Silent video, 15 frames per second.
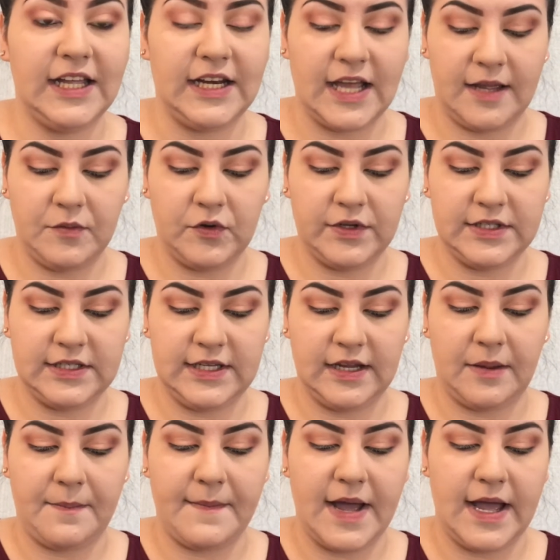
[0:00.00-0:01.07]
and I'm going to
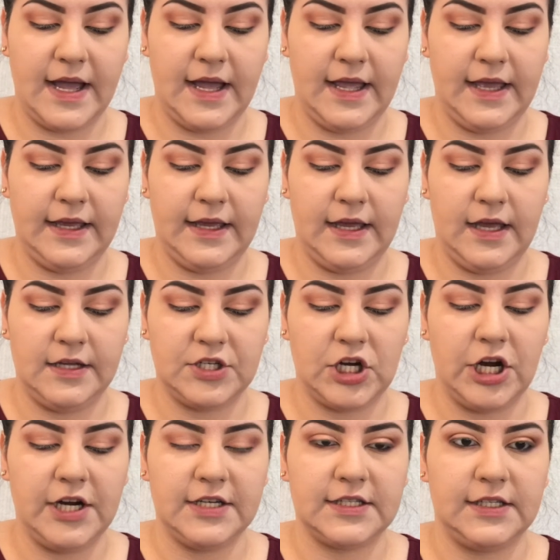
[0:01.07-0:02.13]
take my
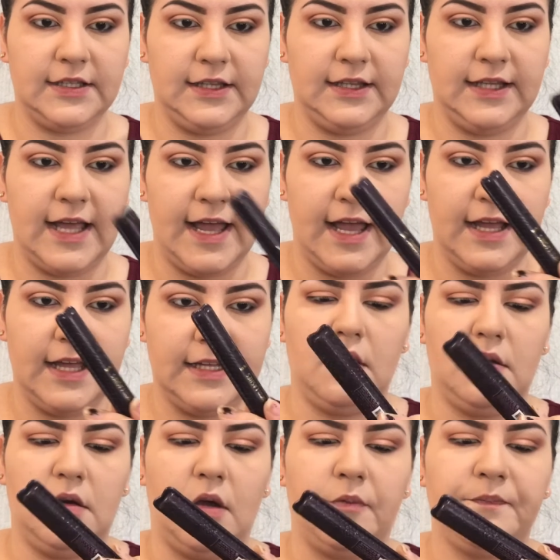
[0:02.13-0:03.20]
Tarte La
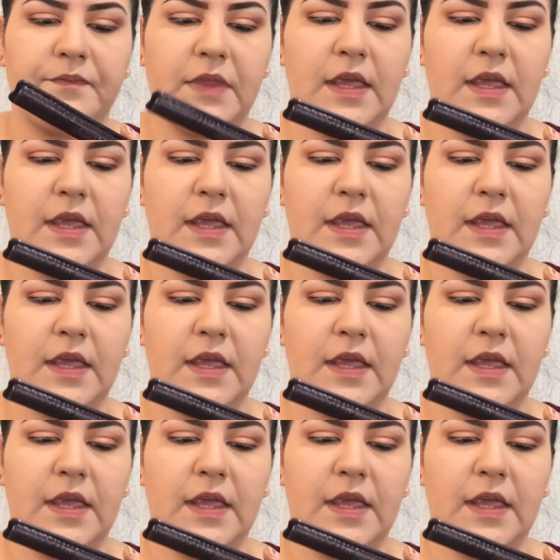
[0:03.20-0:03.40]
no